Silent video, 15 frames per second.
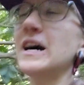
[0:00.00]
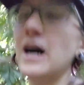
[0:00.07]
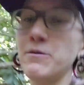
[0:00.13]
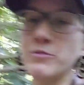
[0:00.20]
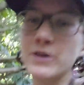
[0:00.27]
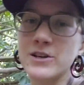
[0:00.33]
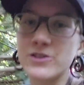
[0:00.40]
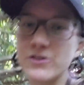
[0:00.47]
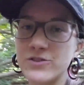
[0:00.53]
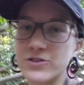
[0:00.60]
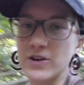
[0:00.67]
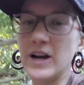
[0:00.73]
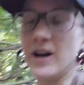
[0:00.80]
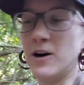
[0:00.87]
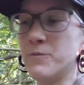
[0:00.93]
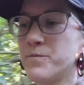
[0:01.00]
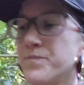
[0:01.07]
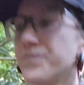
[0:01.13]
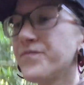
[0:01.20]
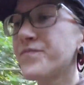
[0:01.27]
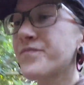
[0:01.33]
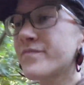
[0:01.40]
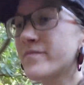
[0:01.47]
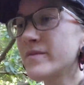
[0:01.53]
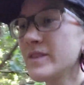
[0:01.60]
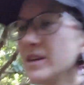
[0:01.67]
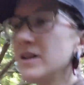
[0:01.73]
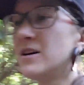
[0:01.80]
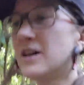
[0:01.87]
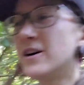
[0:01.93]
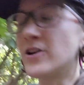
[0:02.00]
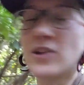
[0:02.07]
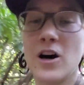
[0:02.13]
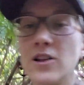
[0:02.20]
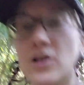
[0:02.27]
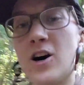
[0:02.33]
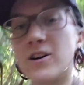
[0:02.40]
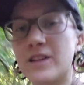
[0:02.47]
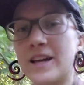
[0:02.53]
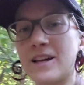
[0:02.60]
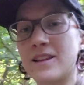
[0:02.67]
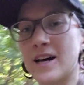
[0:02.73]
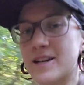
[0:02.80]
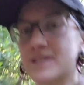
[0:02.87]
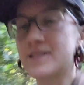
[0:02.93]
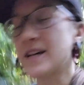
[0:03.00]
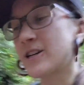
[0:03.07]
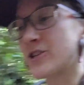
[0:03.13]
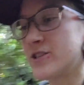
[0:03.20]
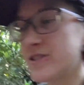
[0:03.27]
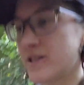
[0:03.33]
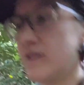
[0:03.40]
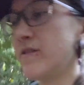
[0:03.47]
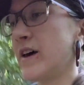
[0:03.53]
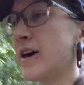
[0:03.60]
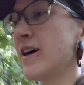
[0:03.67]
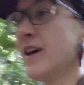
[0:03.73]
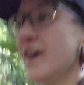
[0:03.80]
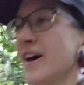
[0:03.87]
Appalachian Trail along like a lot of sections of it,